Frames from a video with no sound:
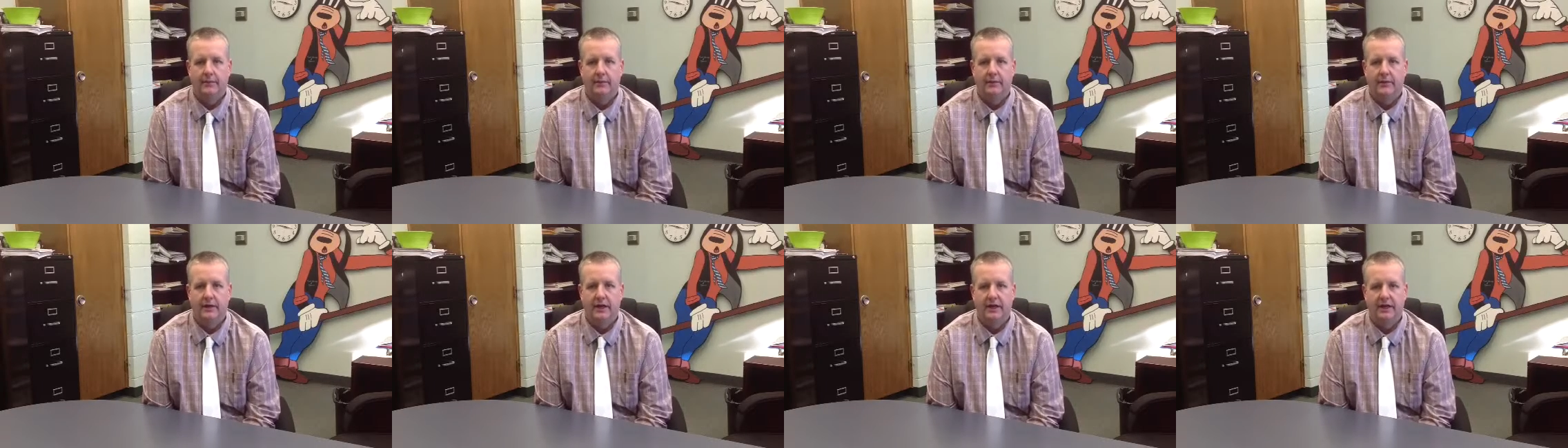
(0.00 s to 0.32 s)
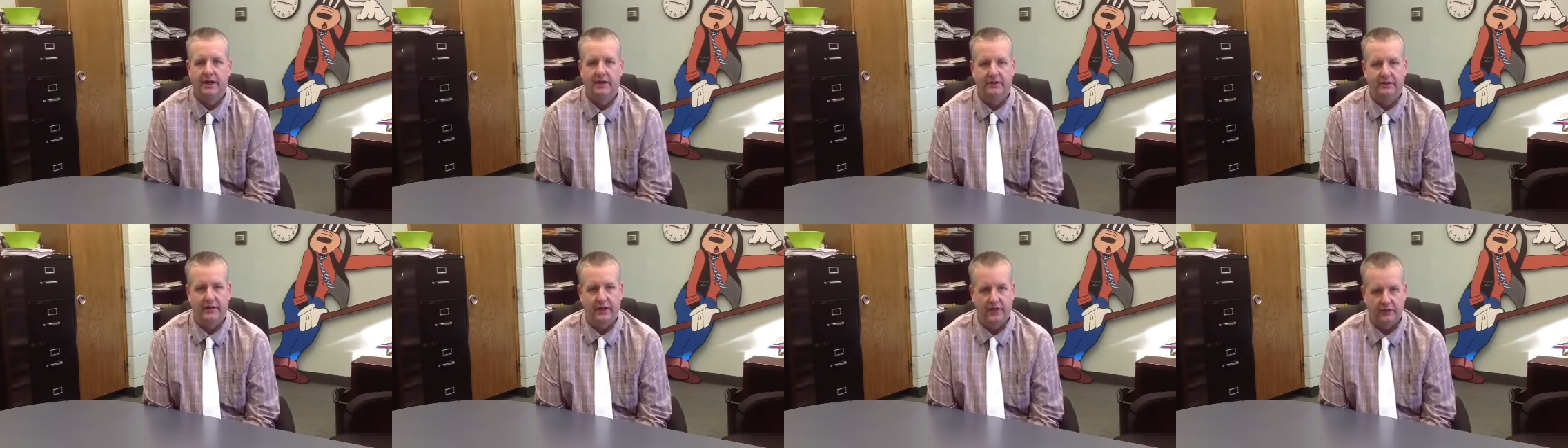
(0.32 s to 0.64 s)

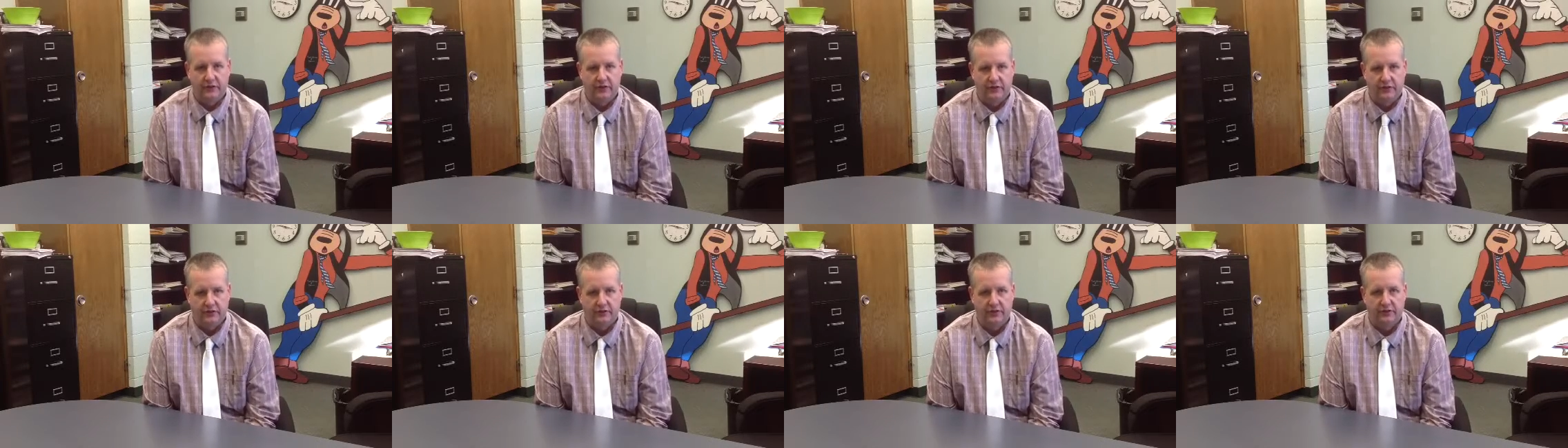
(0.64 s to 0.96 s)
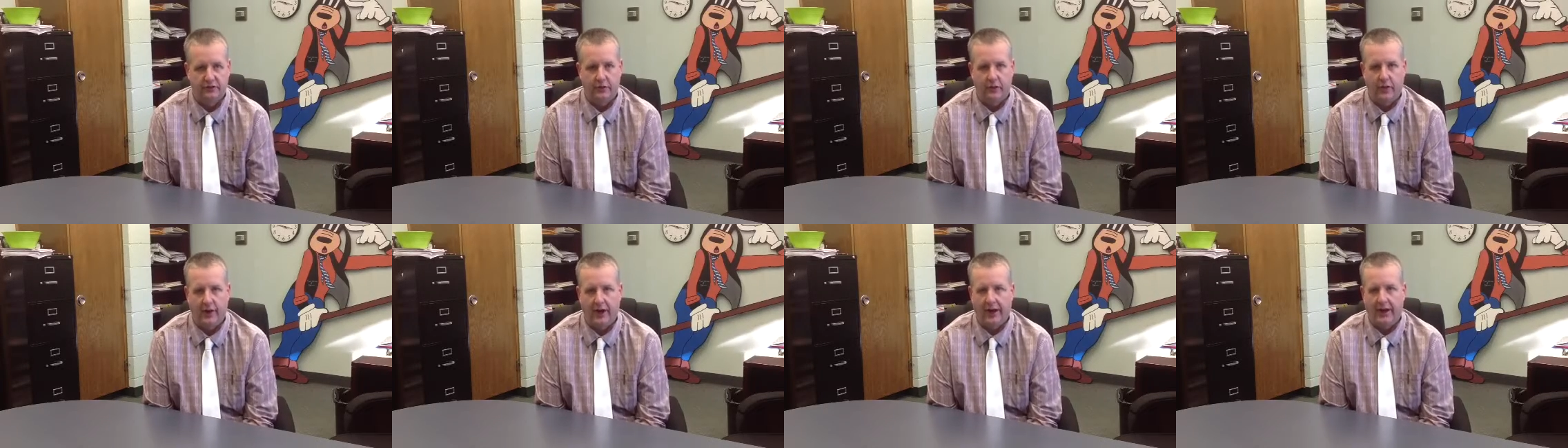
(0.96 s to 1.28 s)
getting teachers
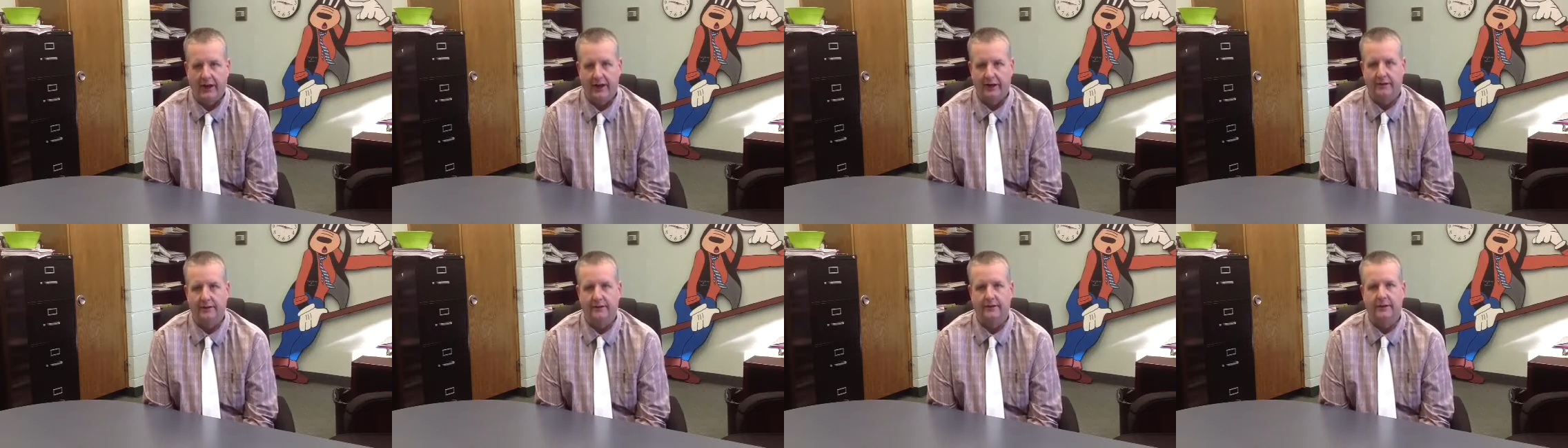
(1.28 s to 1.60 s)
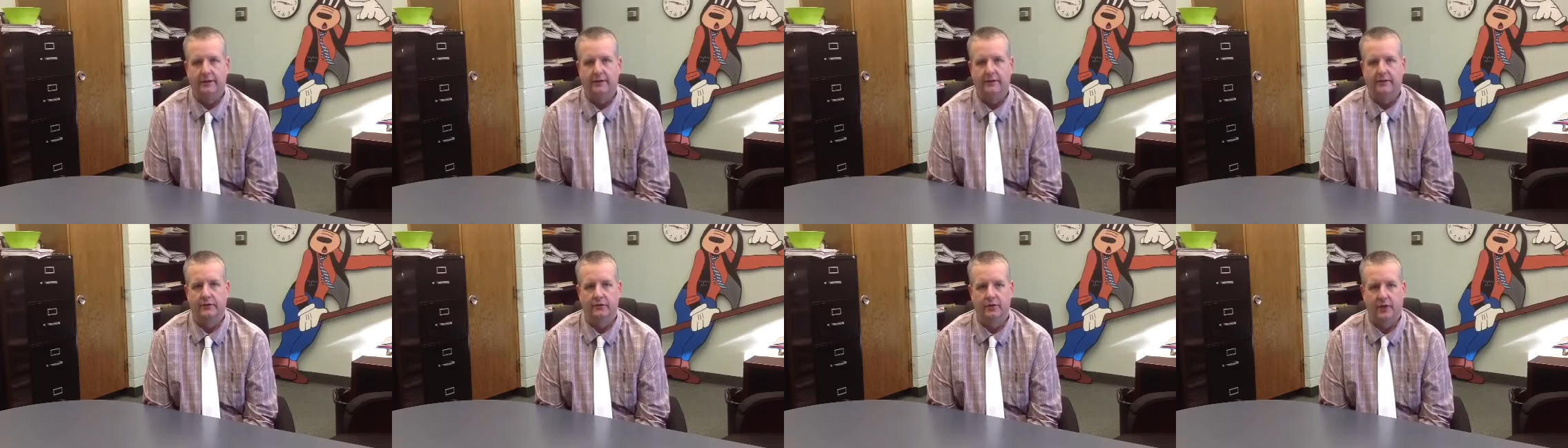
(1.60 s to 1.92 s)
trained
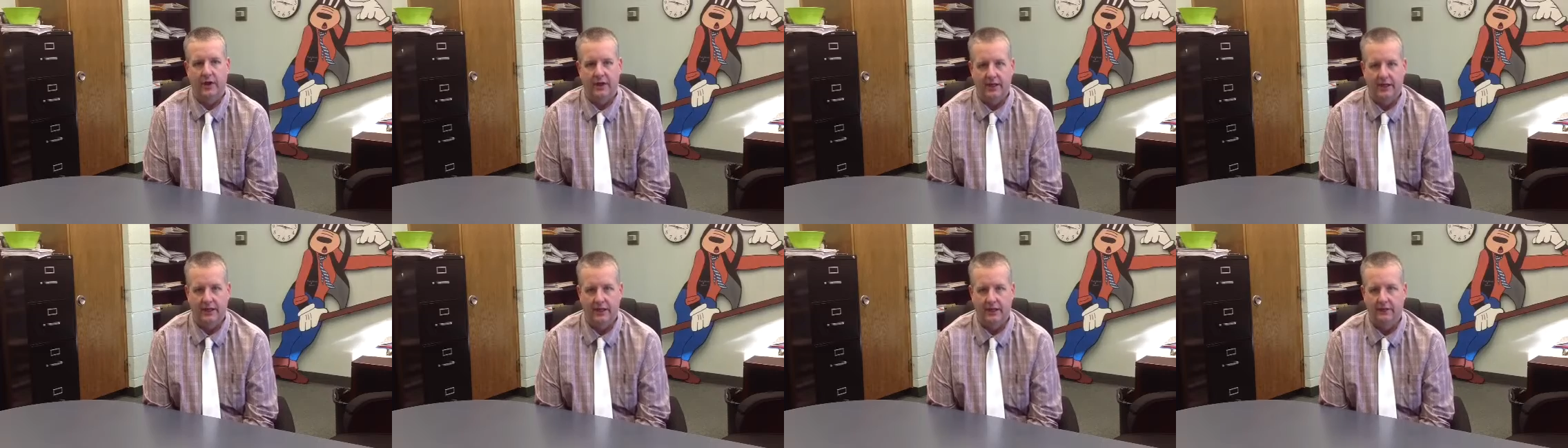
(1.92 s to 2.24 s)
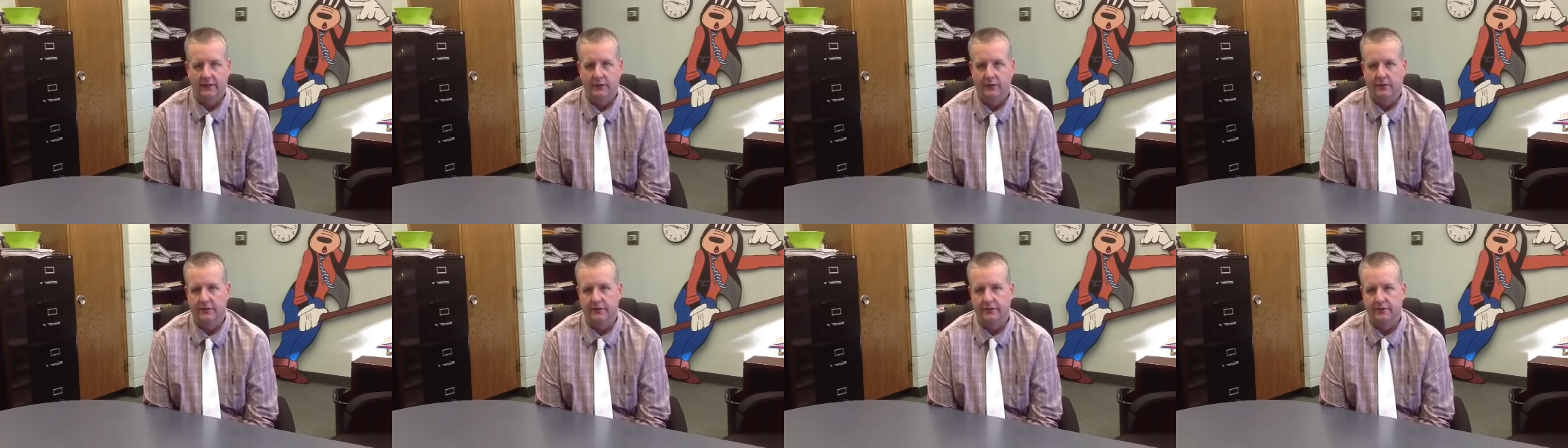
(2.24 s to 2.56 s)
and trying to get
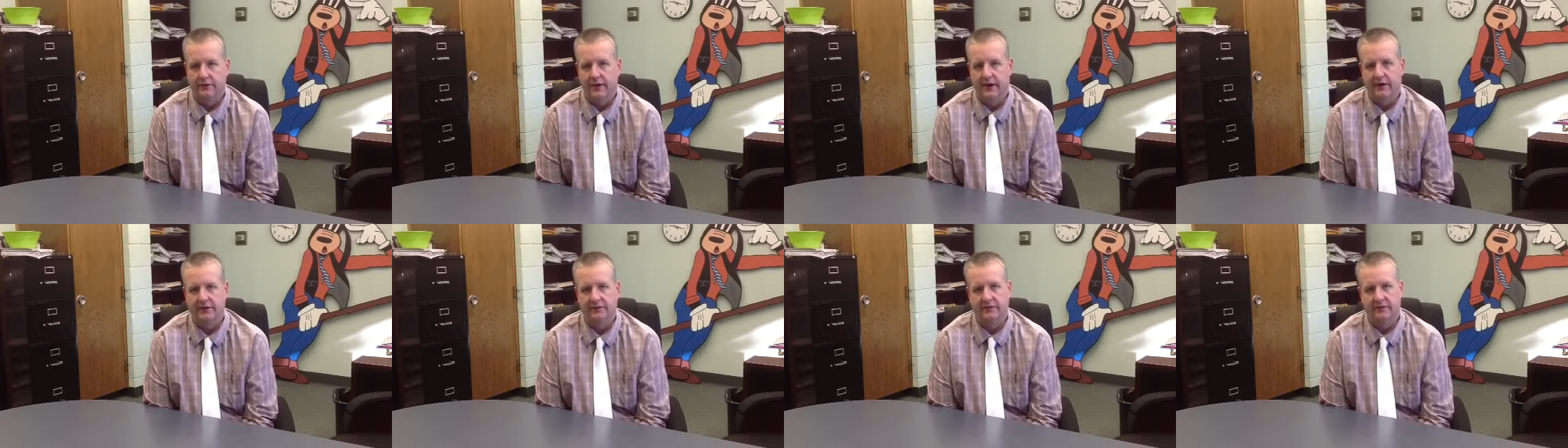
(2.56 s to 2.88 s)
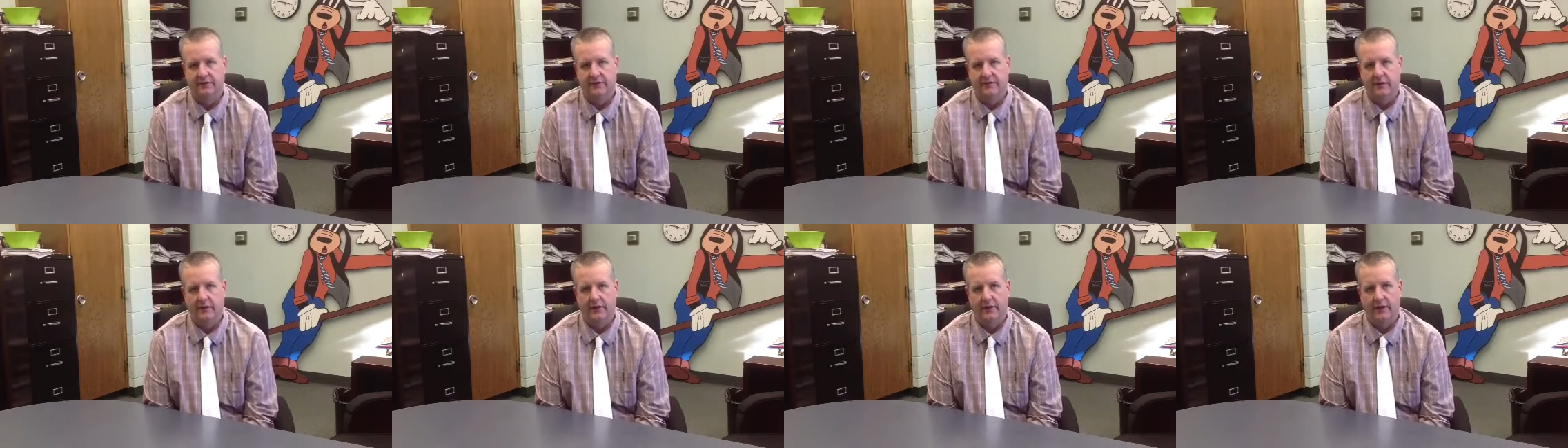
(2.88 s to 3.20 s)
those
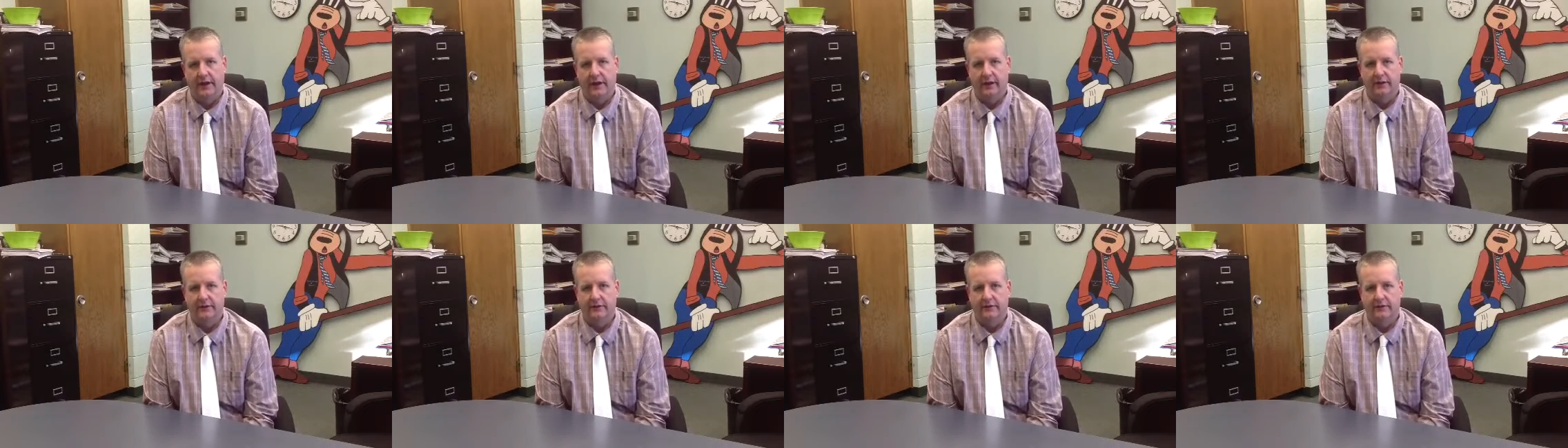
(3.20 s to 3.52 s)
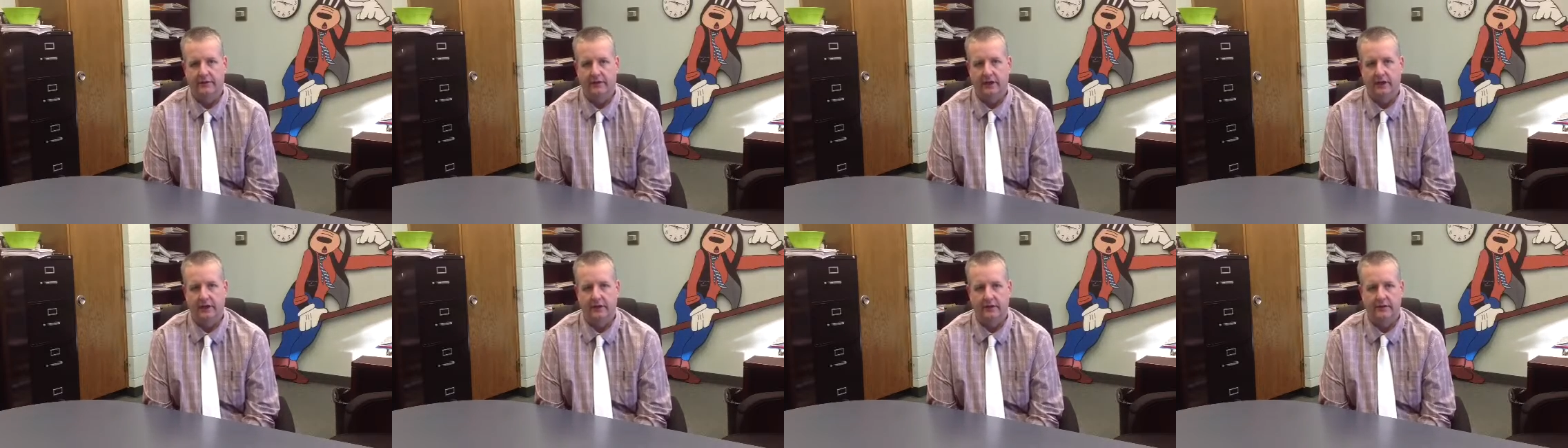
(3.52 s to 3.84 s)
devices into the hands of
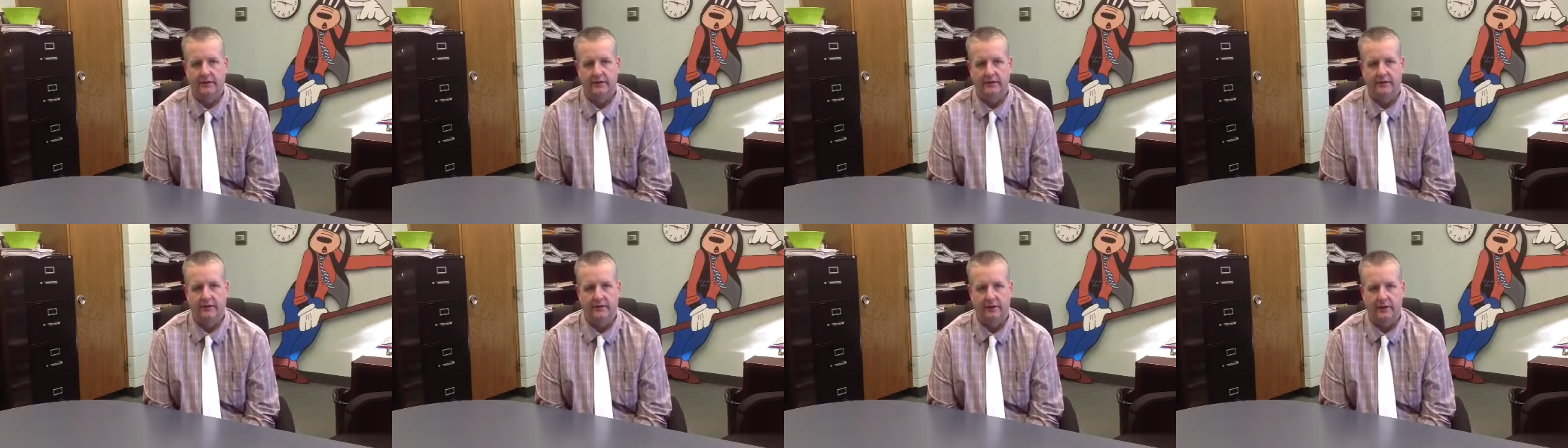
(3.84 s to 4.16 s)
kids,